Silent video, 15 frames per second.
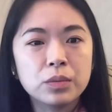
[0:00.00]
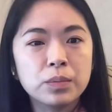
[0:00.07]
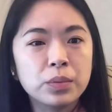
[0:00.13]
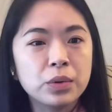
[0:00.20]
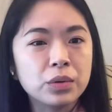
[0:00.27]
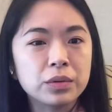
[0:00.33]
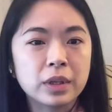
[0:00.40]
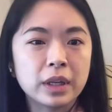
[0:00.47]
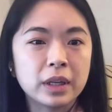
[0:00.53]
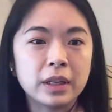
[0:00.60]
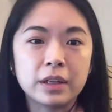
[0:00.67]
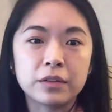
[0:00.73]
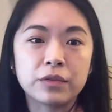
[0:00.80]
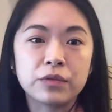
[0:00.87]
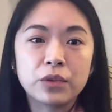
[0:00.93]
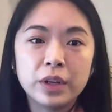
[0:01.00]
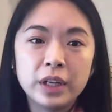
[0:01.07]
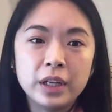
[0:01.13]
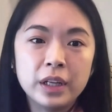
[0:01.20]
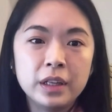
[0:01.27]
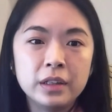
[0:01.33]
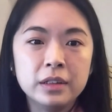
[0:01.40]
to build a like
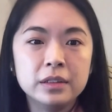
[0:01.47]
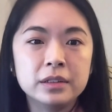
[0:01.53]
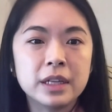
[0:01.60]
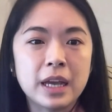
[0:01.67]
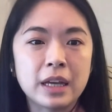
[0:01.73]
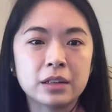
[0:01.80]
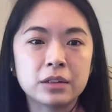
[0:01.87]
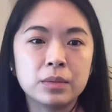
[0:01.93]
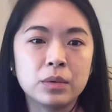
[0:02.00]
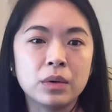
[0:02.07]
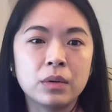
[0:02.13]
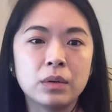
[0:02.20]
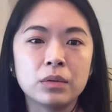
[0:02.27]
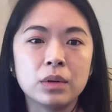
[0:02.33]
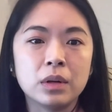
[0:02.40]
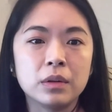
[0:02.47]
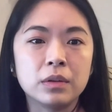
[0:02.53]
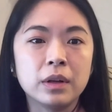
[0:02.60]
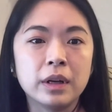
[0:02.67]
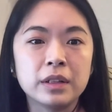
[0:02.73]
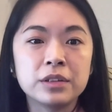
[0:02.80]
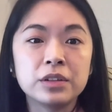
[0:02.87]
free interactable
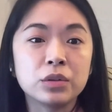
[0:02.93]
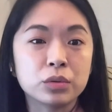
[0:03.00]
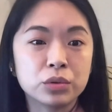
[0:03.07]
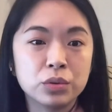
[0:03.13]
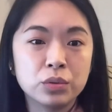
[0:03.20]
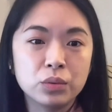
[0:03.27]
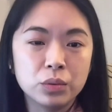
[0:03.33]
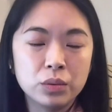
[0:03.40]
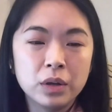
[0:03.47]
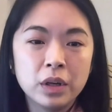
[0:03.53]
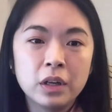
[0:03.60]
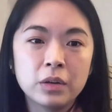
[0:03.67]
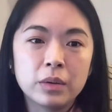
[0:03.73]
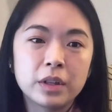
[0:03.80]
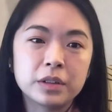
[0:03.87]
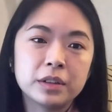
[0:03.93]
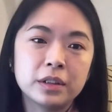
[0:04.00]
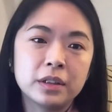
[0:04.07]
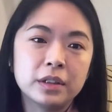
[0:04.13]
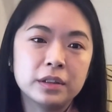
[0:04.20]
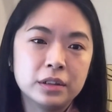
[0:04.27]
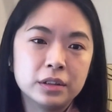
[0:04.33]
SEO tool, we actually
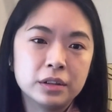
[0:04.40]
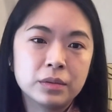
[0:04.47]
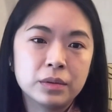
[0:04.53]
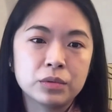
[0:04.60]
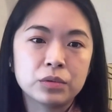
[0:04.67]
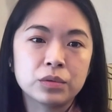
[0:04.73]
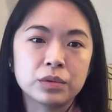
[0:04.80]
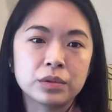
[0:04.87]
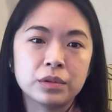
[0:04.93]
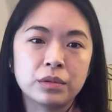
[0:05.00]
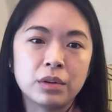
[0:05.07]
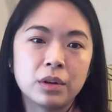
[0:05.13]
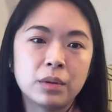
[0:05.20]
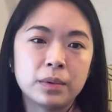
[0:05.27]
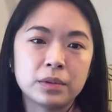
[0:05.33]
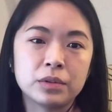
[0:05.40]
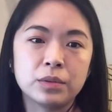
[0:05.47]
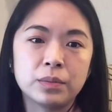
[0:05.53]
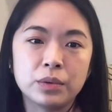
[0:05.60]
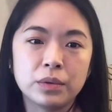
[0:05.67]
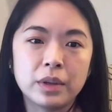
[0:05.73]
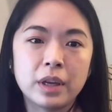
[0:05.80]
need engineering resources to help us
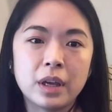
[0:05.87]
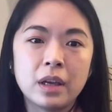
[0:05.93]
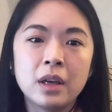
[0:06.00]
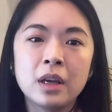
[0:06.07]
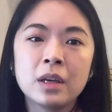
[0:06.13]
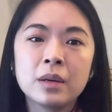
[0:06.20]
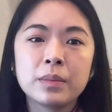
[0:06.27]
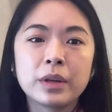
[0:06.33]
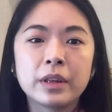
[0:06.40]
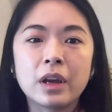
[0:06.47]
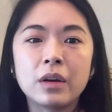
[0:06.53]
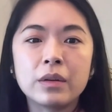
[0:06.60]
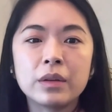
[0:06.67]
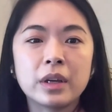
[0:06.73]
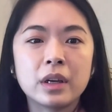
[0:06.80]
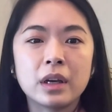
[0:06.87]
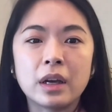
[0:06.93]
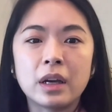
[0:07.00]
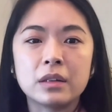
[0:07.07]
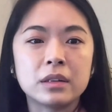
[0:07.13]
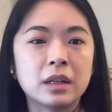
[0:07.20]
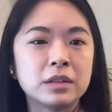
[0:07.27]
to build that. But now there
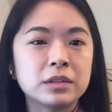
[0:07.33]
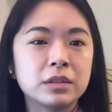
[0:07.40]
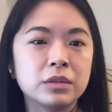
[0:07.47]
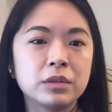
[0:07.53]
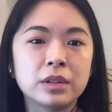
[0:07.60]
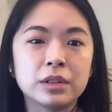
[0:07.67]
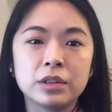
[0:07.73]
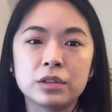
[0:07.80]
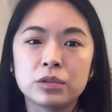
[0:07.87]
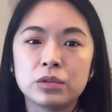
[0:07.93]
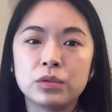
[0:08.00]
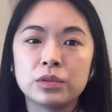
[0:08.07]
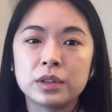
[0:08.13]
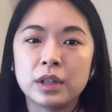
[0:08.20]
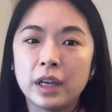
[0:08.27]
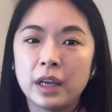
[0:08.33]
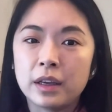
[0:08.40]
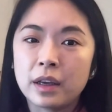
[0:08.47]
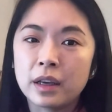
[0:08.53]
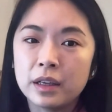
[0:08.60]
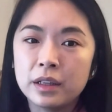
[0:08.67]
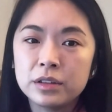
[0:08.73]
are actually you can just use an
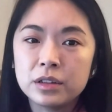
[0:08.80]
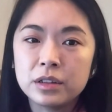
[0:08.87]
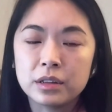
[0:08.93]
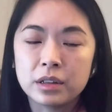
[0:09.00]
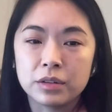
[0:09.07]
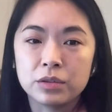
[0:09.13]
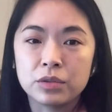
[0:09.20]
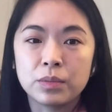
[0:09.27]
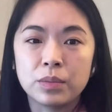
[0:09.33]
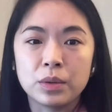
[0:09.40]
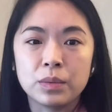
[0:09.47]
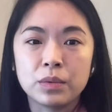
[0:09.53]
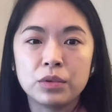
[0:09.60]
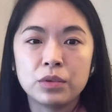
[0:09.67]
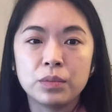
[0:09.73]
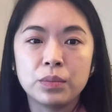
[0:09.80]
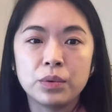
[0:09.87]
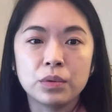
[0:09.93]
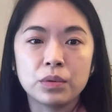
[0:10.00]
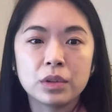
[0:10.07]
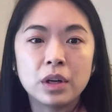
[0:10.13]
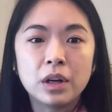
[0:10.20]
AI agent, and you should be able to
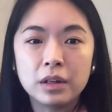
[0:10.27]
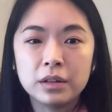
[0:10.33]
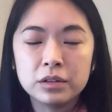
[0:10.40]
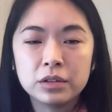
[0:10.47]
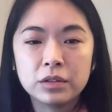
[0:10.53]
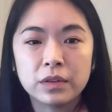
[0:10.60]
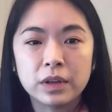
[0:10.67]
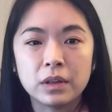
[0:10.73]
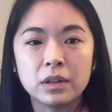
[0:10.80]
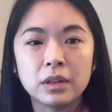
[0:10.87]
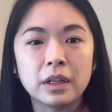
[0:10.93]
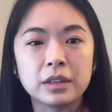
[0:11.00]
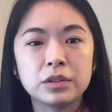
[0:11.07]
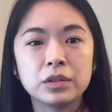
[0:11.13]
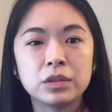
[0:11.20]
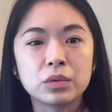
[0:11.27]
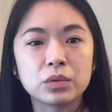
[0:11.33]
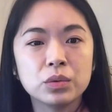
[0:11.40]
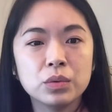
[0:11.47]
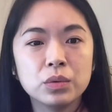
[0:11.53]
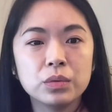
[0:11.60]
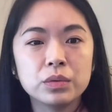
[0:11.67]
build tons of SEO
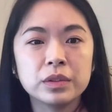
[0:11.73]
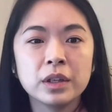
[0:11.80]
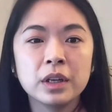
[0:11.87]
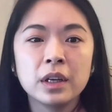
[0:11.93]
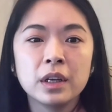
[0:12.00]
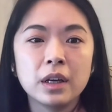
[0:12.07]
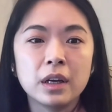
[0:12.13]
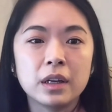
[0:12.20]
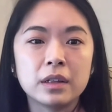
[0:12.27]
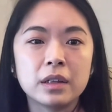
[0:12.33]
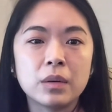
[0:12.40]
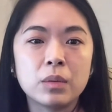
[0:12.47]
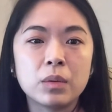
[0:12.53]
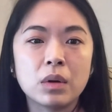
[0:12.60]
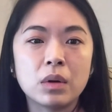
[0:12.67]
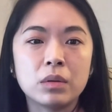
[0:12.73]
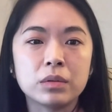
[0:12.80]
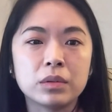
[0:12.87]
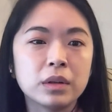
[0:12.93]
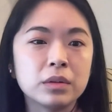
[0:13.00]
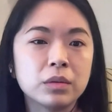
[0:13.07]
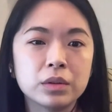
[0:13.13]
tools, and that will
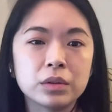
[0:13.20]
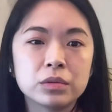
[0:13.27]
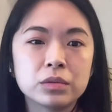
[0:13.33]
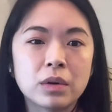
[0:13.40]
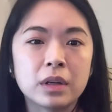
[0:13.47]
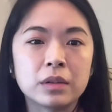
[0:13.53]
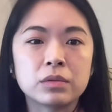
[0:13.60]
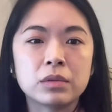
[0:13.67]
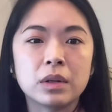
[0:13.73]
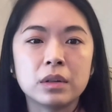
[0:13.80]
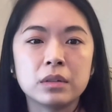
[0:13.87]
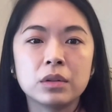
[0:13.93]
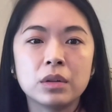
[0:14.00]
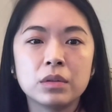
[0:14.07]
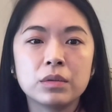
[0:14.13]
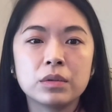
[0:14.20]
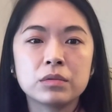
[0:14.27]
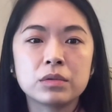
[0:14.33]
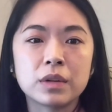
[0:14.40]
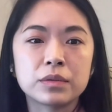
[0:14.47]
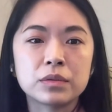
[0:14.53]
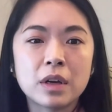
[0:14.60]
not only drive
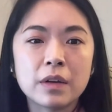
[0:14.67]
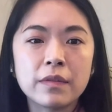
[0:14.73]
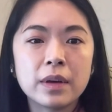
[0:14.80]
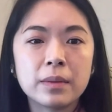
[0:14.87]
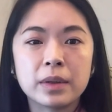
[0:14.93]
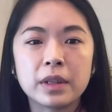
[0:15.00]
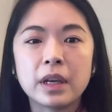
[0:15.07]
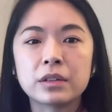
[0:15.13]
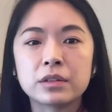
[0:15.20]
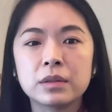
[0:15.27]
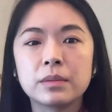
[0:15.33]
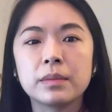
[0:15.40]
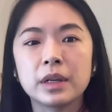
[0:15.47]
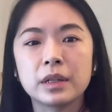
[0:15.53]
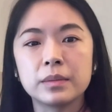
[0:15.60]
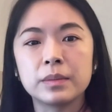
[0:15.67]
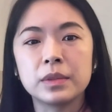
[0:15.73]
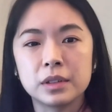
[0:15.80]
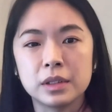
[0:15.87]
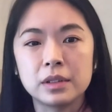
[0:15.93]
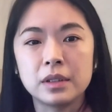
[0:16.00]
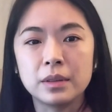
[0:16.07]
traffic, but actually make a
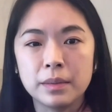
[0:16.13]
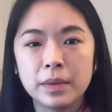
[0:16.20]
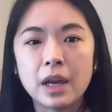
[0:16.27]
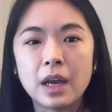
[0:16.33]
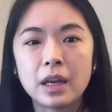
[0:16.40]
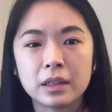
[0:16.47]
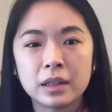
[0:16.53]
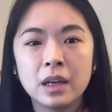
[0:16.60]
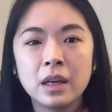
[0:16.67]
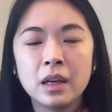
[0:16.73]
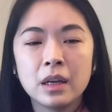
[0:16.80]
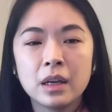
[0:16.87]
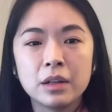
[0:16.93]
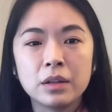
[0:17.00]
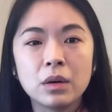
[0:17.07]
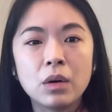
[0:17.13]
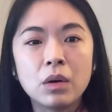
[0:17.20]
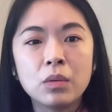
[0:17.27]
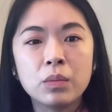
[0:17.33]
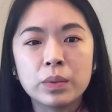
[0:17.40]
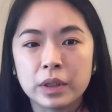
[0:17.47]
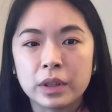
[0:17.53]
business impact, and
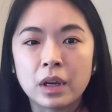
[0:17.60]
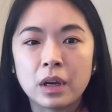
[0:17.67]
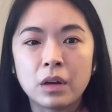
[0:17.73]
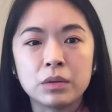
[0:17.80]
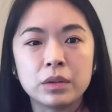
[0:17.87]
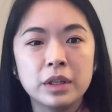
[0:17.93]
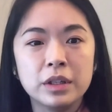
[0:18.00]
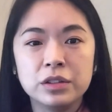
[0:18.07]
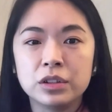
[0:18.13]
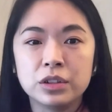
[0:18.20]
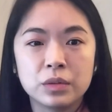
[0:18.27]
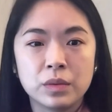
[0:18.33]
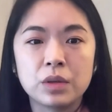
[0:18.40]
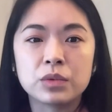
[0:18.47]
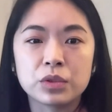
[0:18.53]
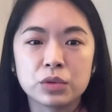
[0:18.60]
all without engineering